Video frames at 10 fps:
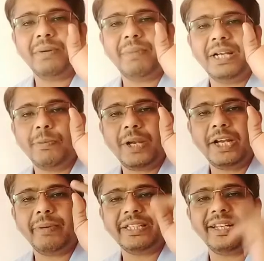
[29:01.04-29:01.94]
first
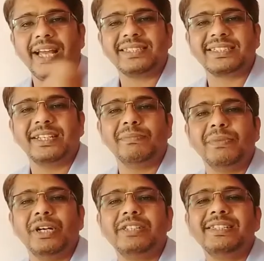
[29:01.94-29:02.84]
number multiplied
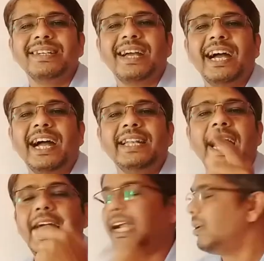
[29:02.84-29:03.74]
by the last
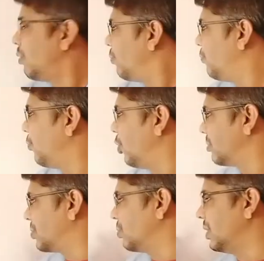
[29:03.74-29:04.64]
number and
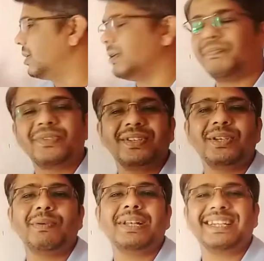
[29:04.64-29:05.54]
add 4
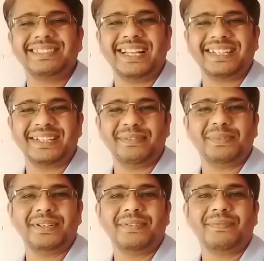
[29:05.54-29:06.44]
to it. You
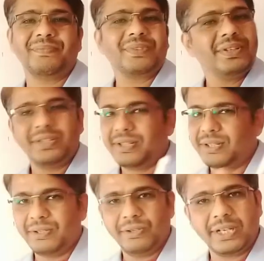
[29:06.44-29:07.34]
will get that.
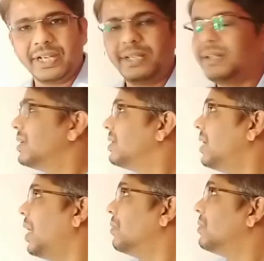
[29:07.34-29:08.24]

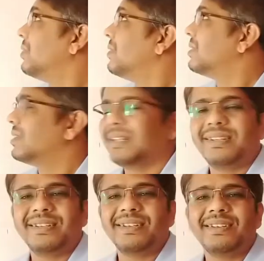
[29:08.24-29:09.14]
Do you get it?
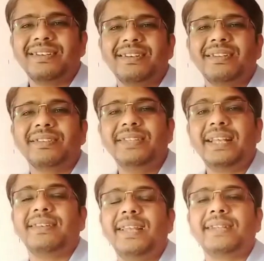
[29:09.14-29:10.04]
Now,
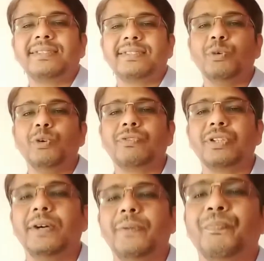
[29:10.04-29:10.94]

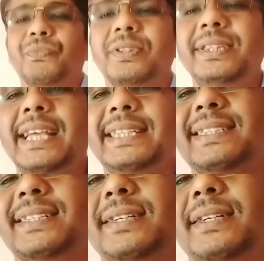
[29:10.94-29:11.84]
let's move to the